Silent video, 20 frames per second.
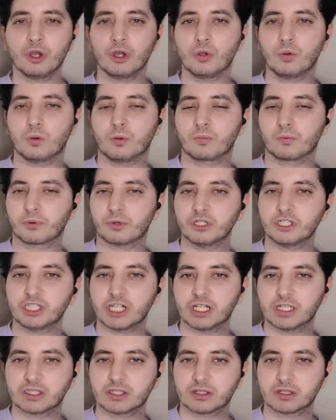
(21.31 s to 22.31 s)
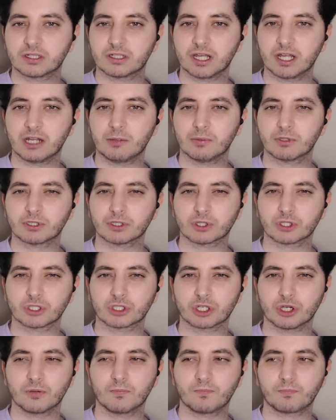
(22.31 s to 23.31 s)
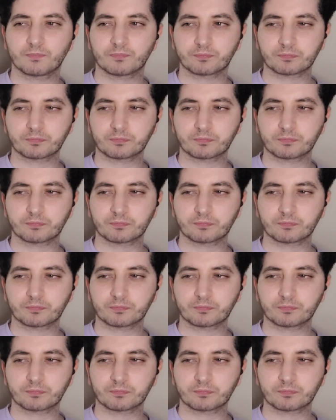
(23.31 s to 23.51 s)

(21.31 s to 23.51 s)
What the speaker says: who appreciate certain elements of the show.